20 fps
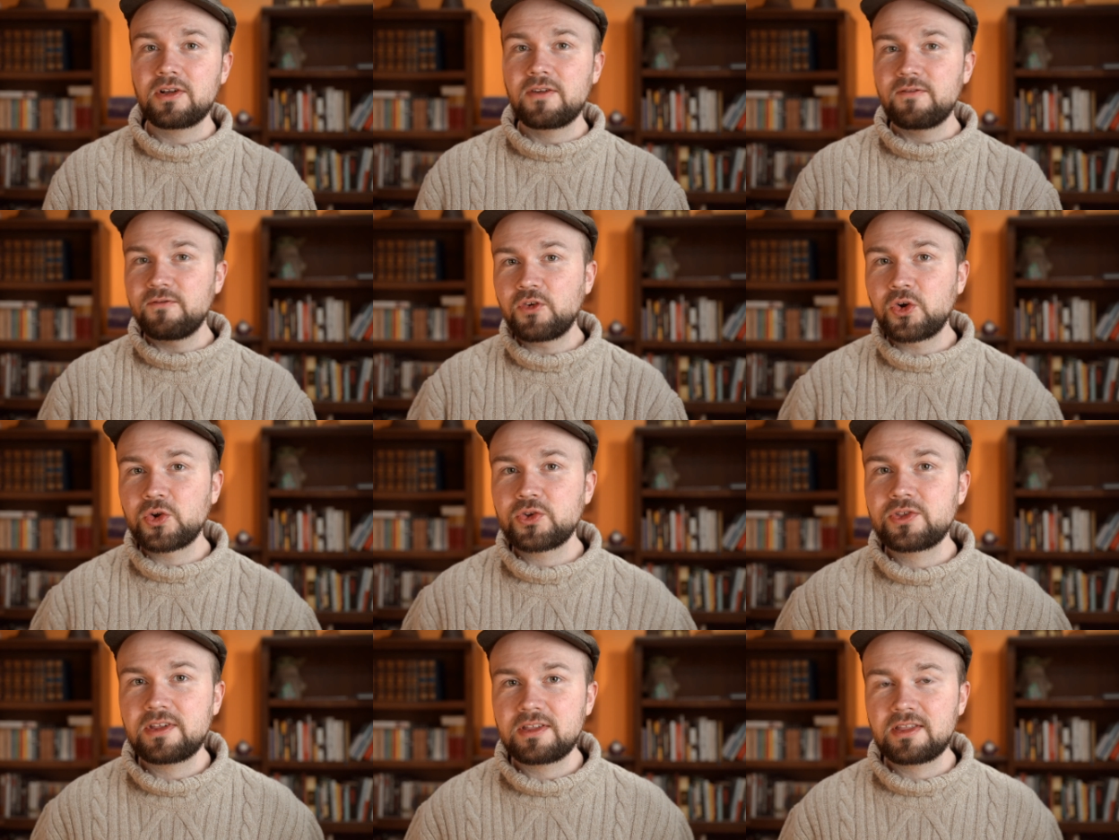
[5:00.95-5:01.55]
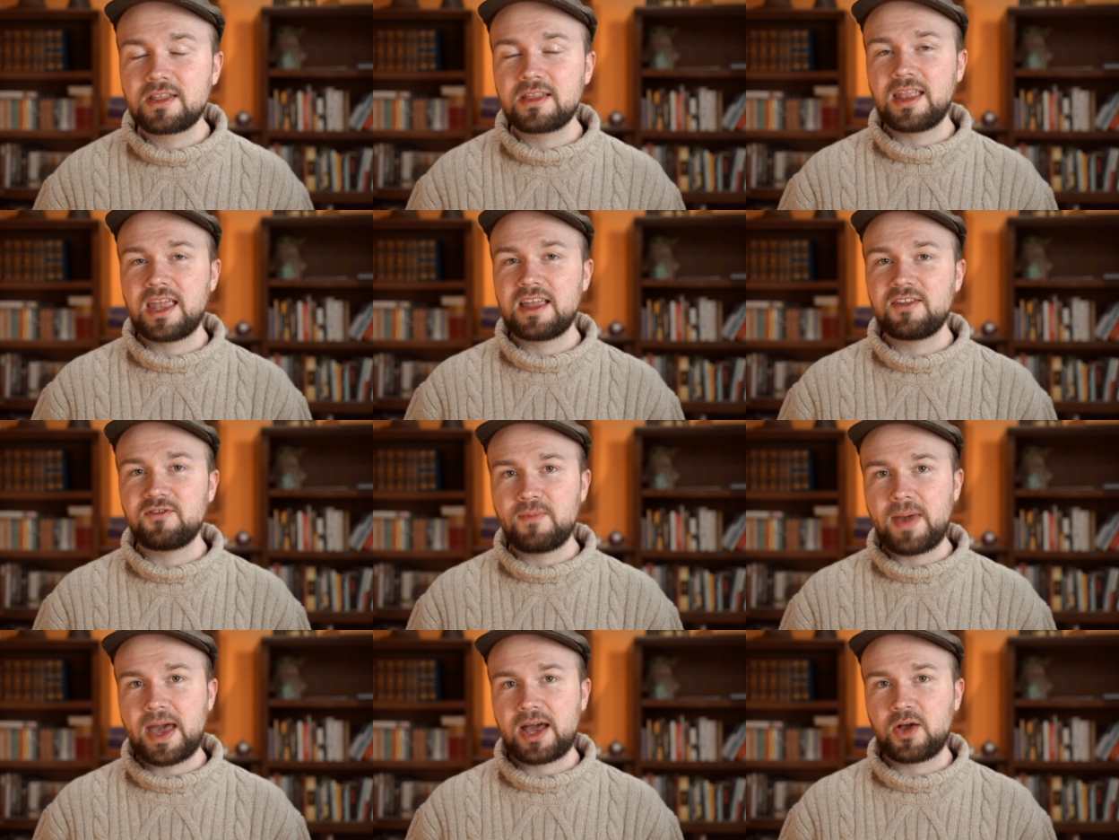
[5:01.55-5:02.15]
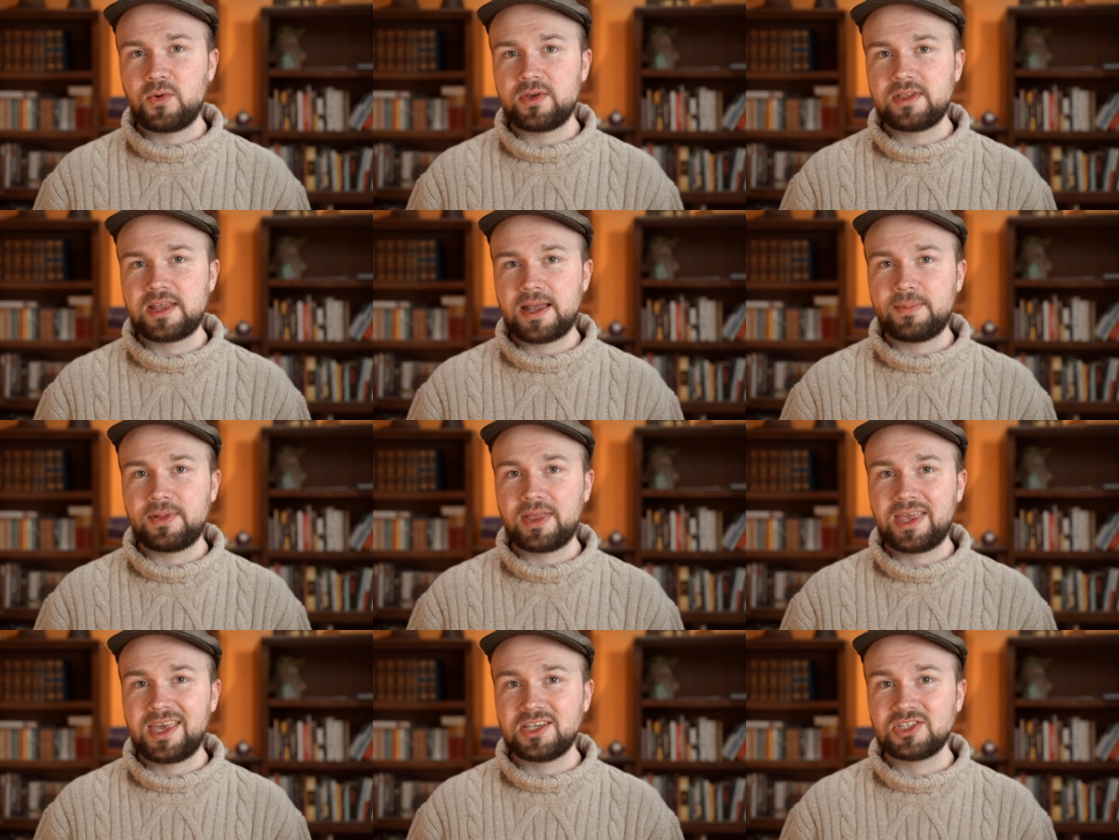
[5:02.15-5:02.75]
versus the native macOS
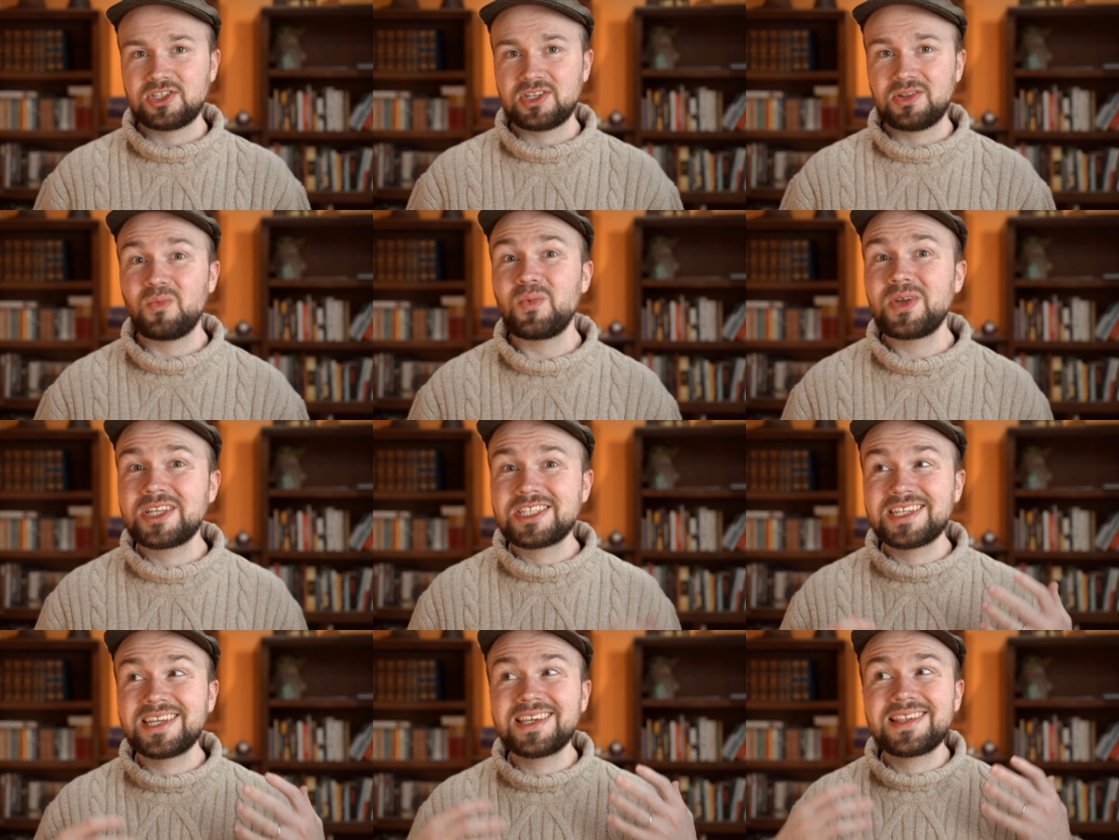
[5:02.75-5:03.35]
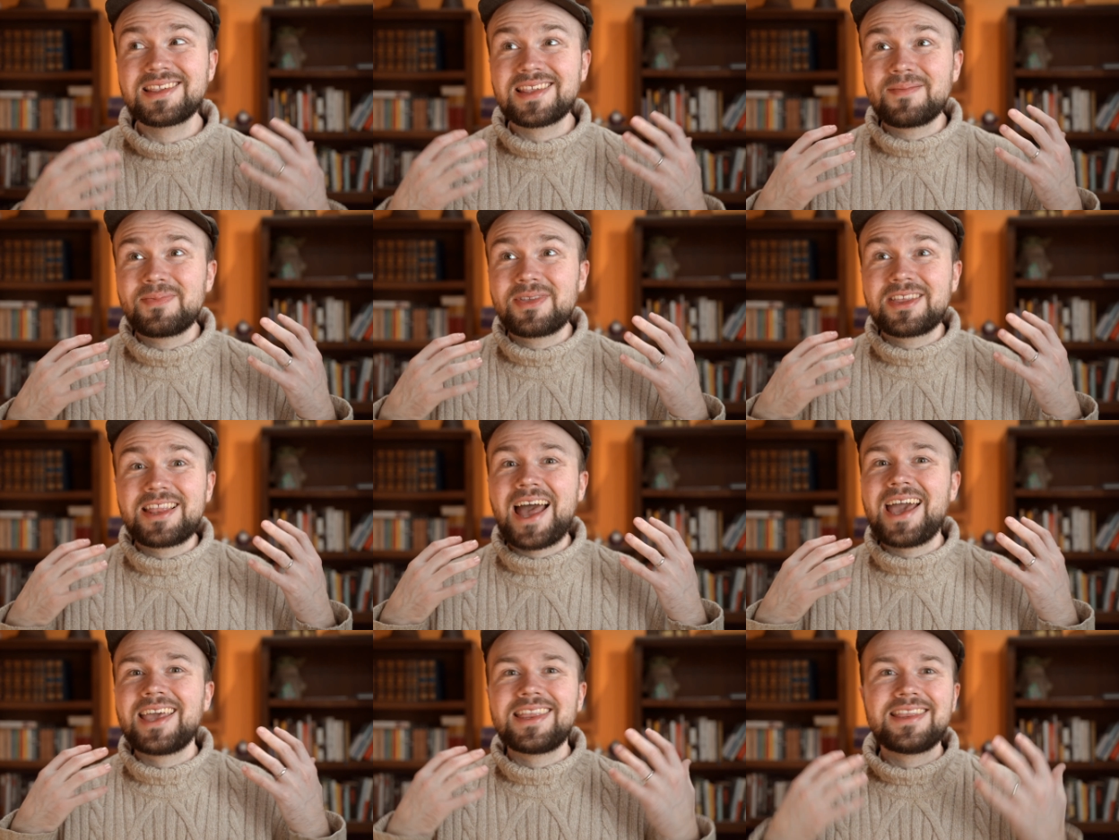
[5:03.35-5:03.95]
application, which is something that I